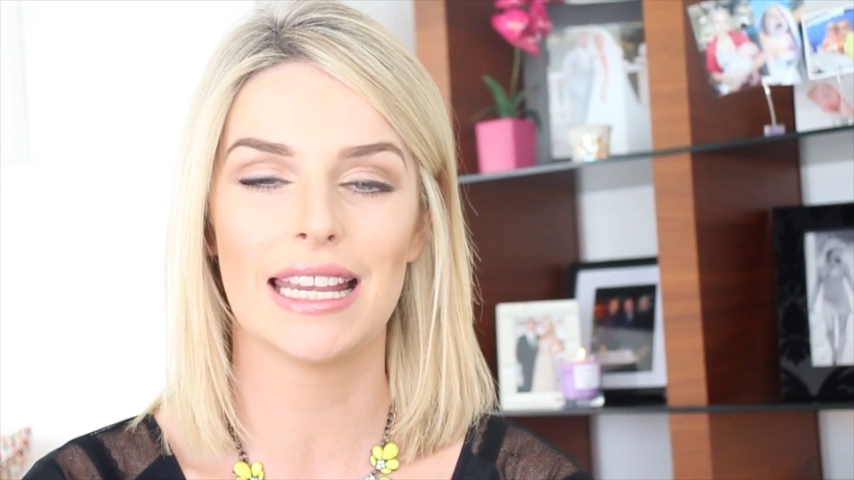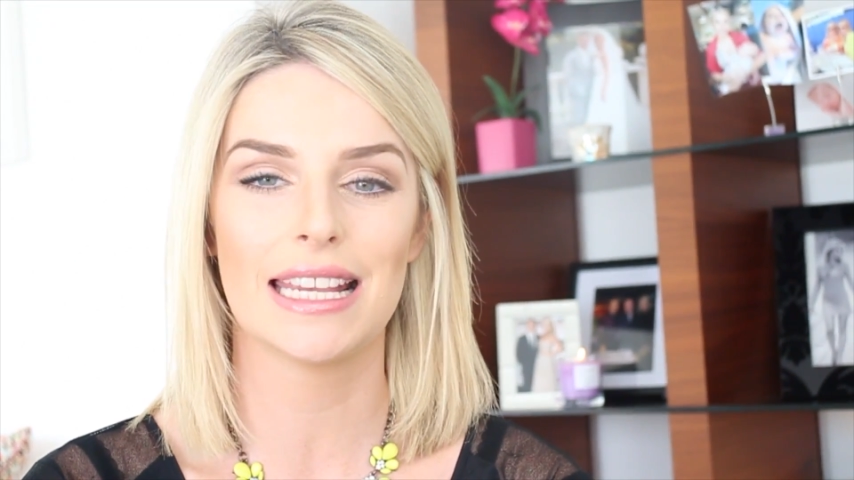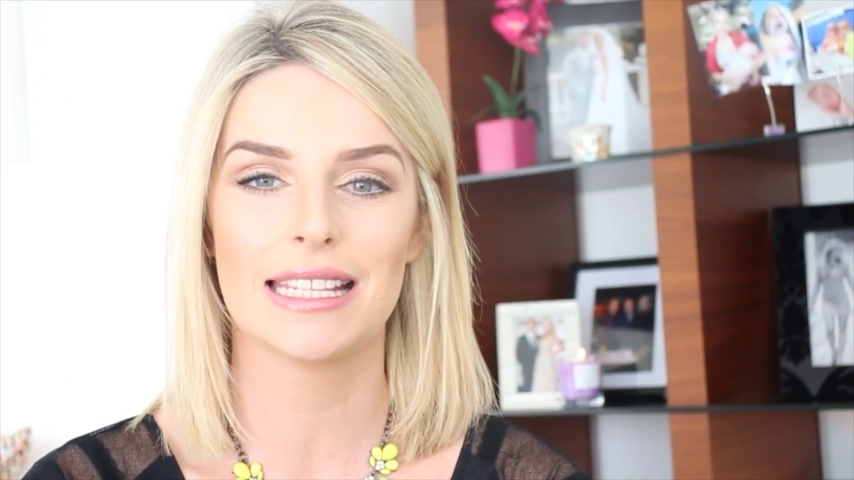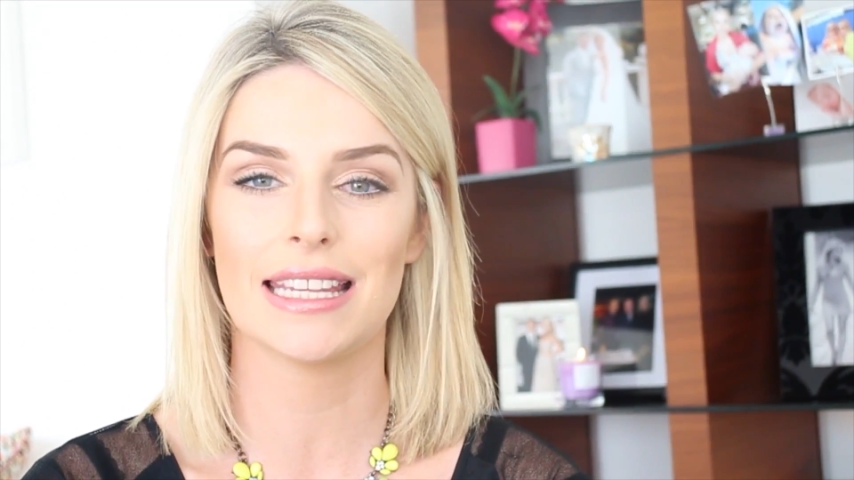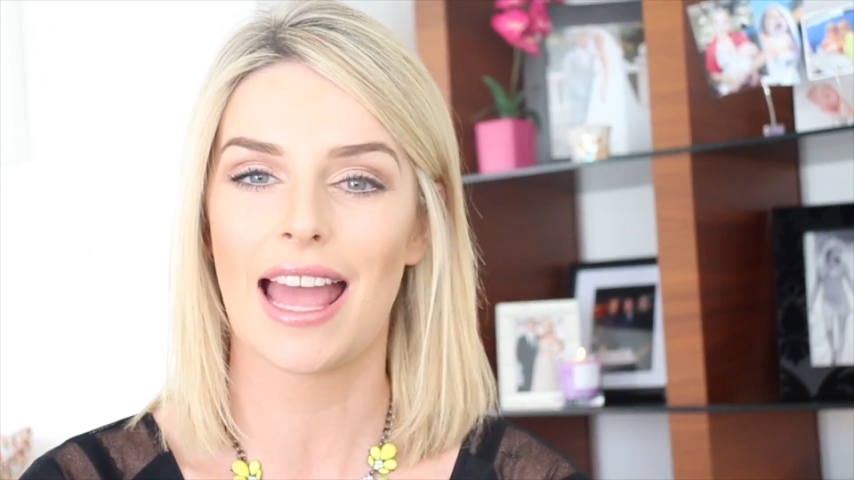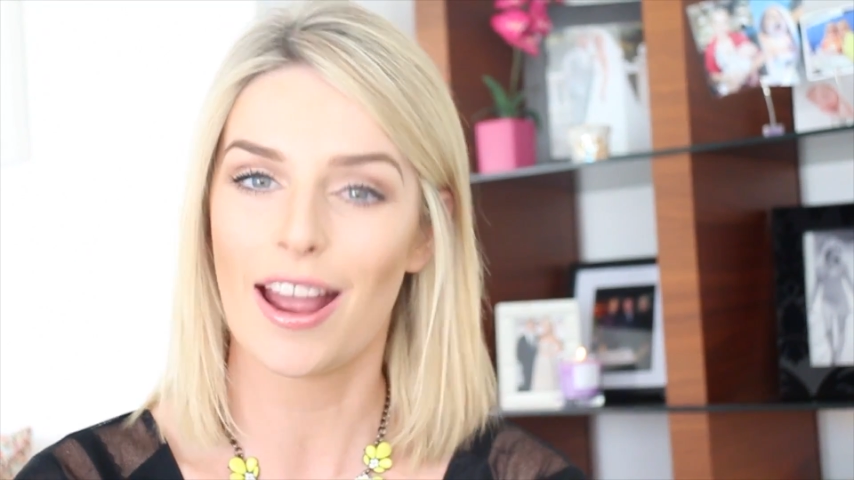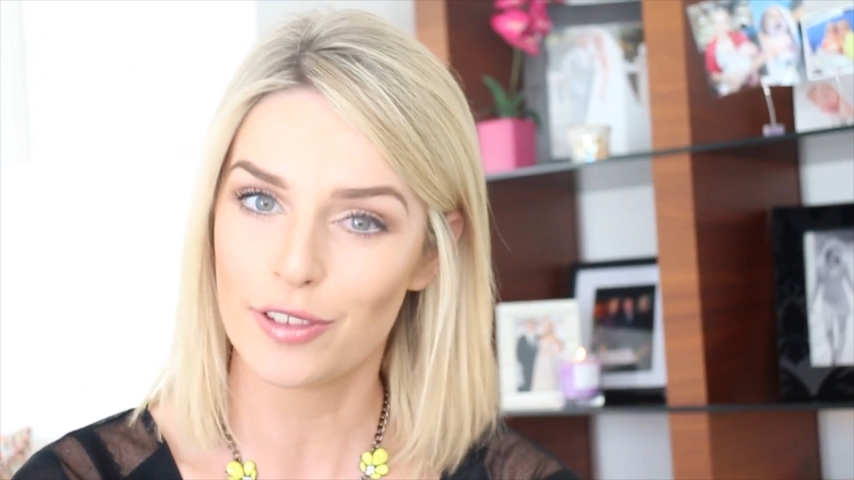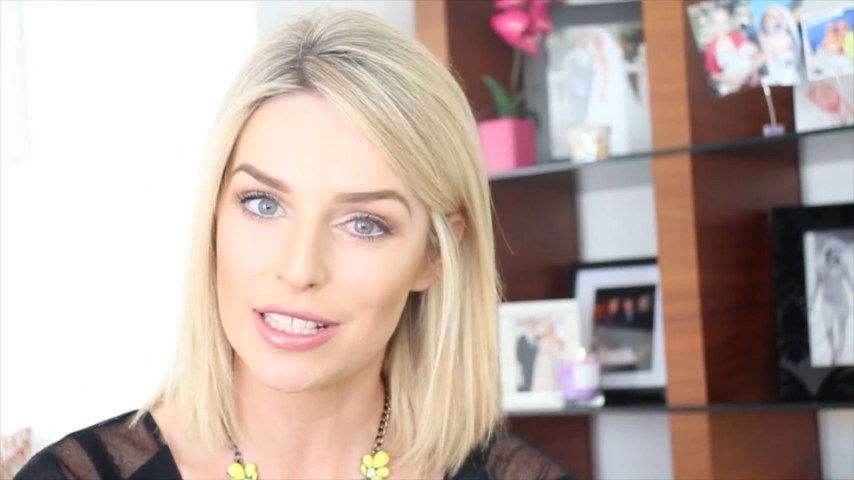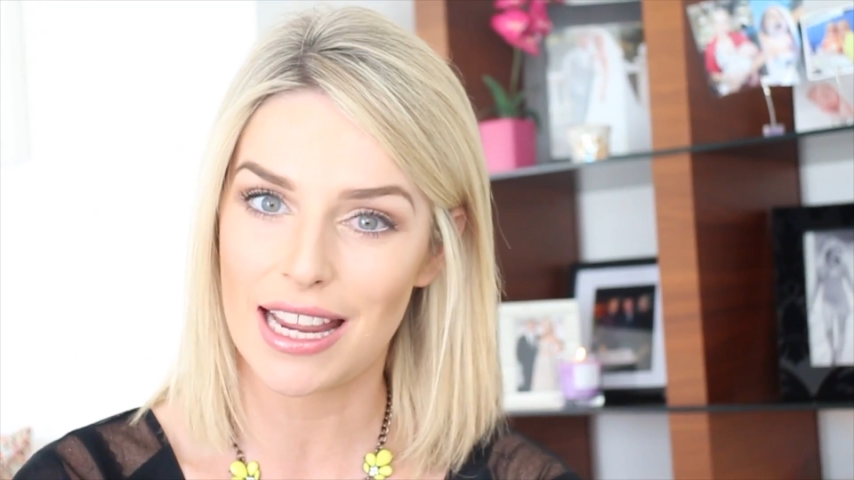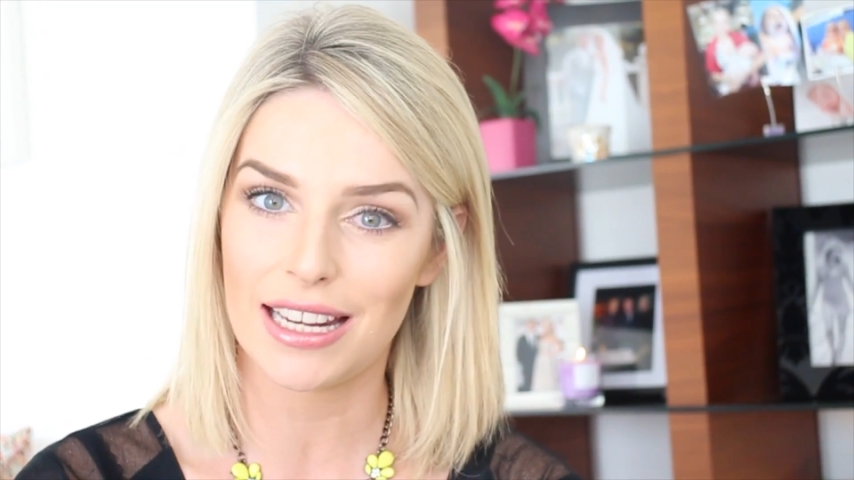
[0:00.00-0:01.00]
easy,
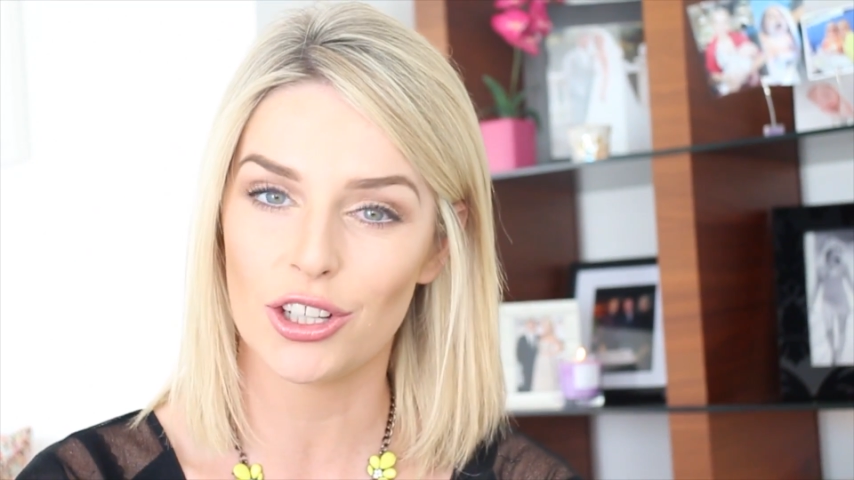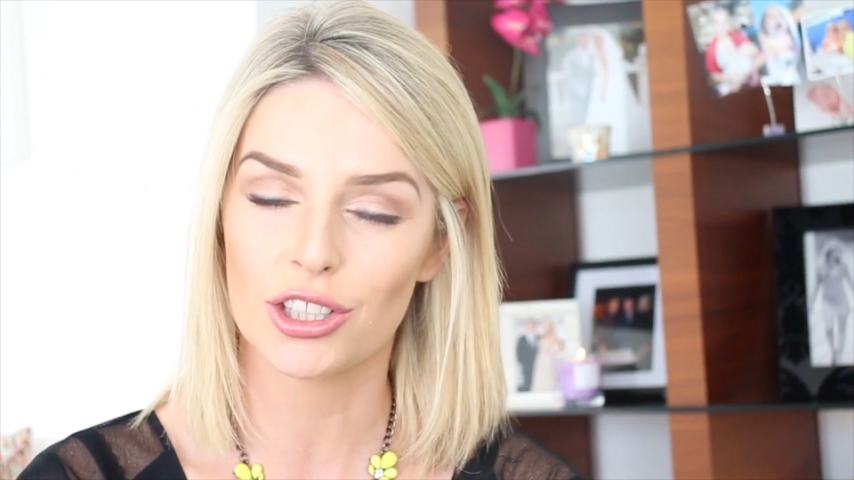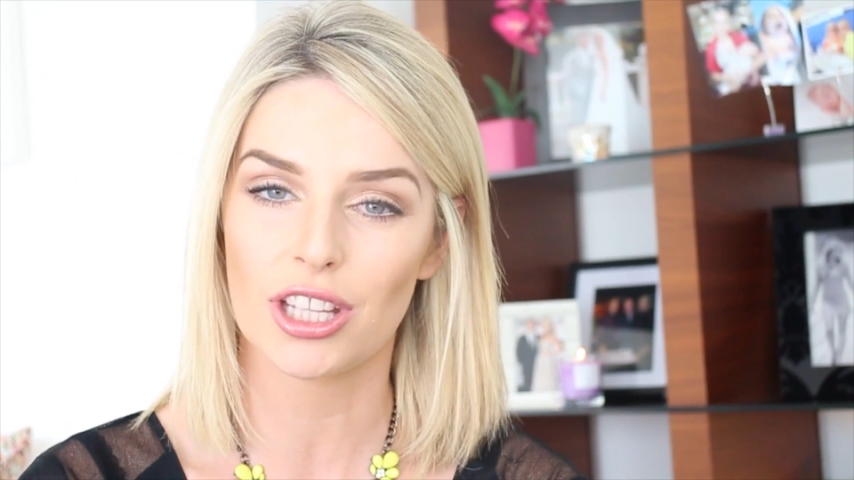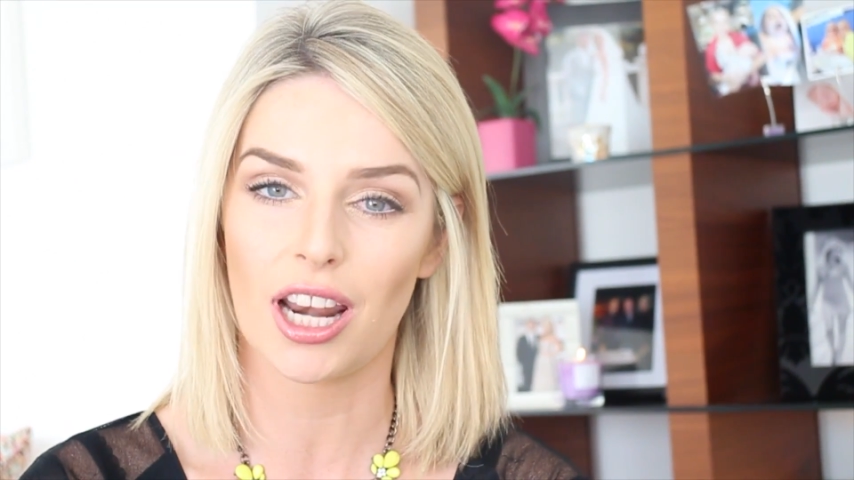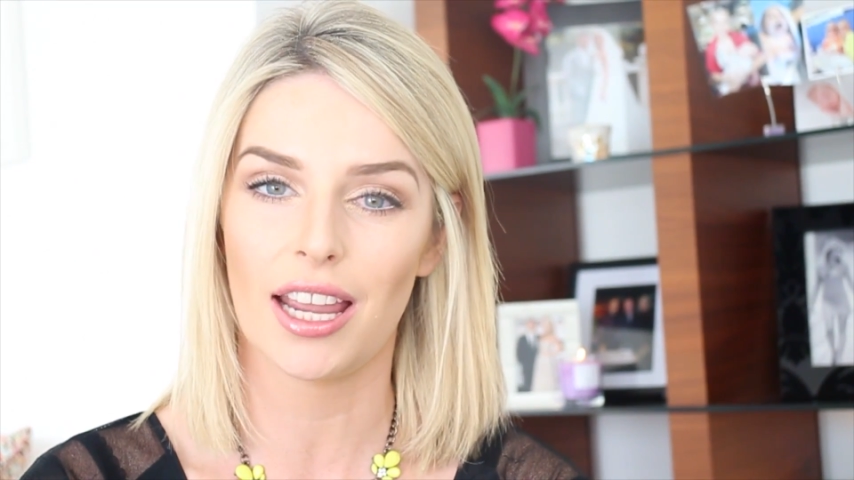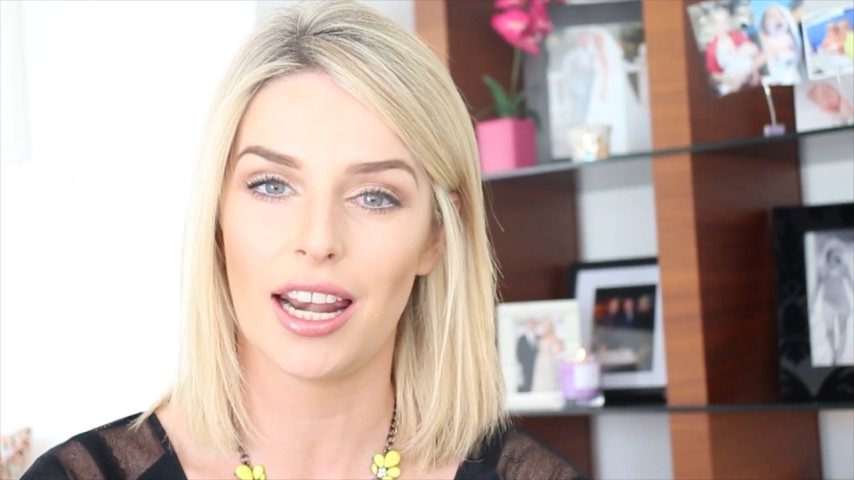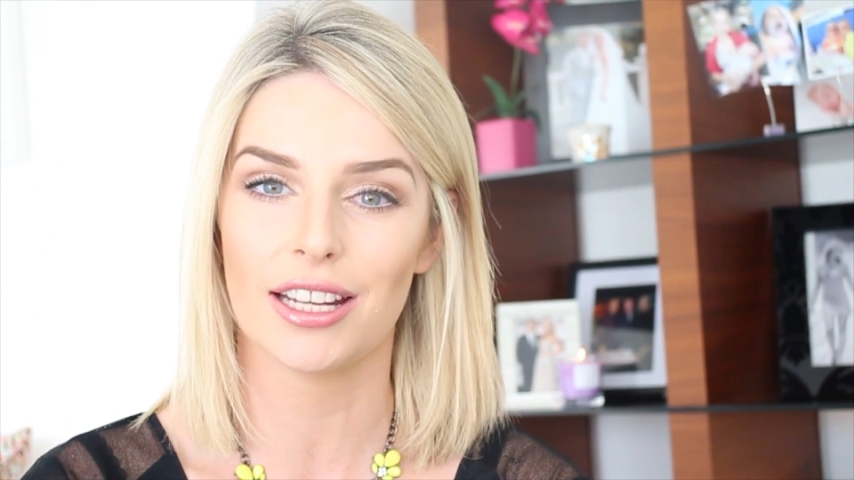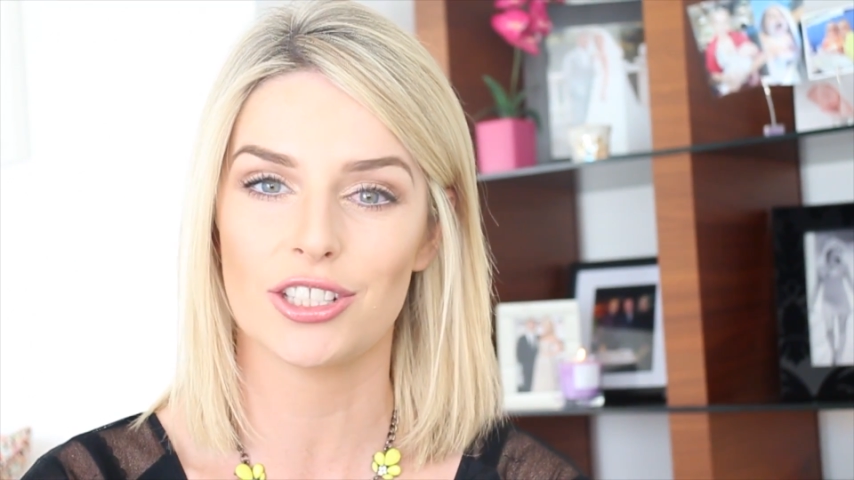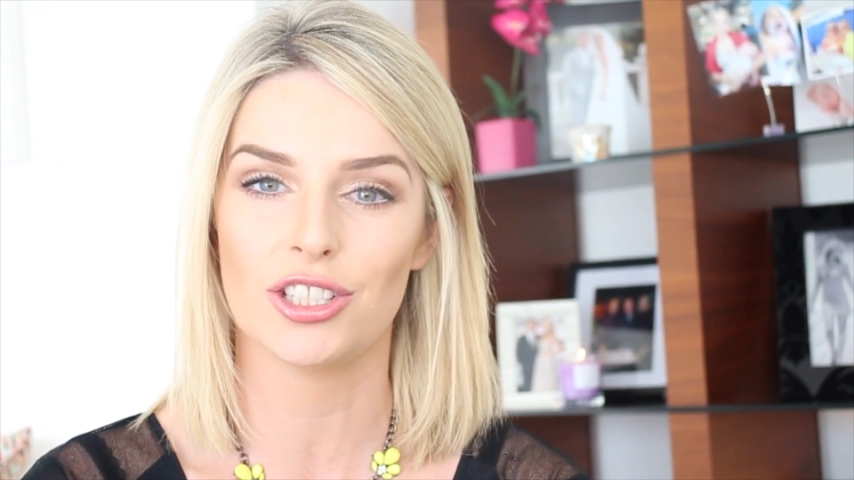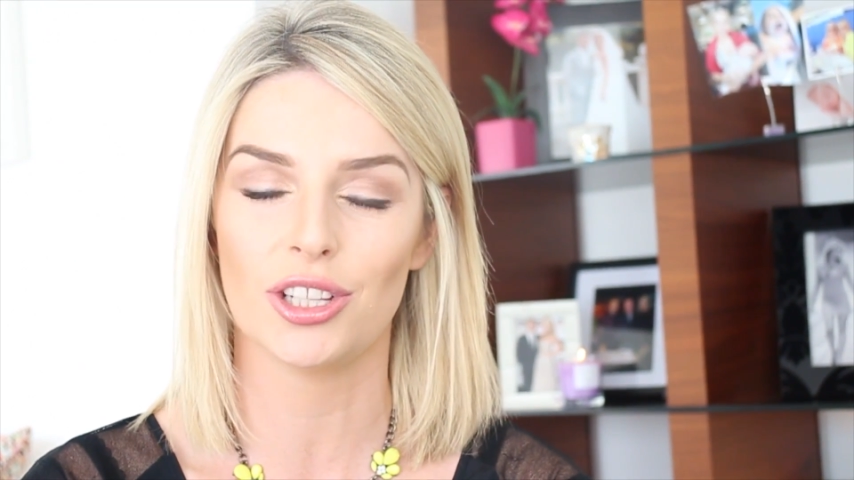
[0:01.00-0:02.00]
everyday look that I
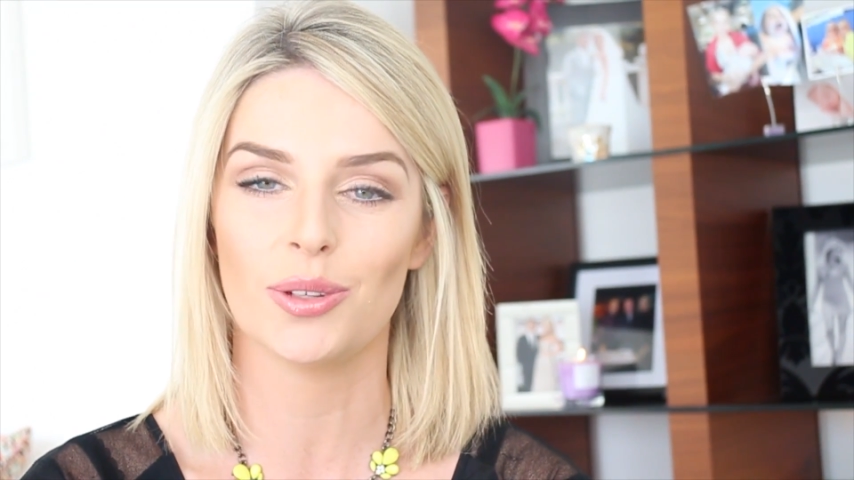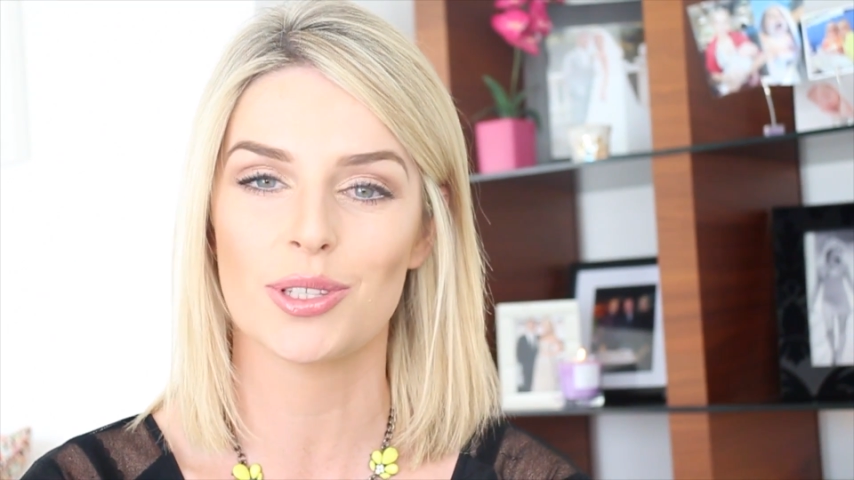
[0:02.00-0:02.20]
like to do.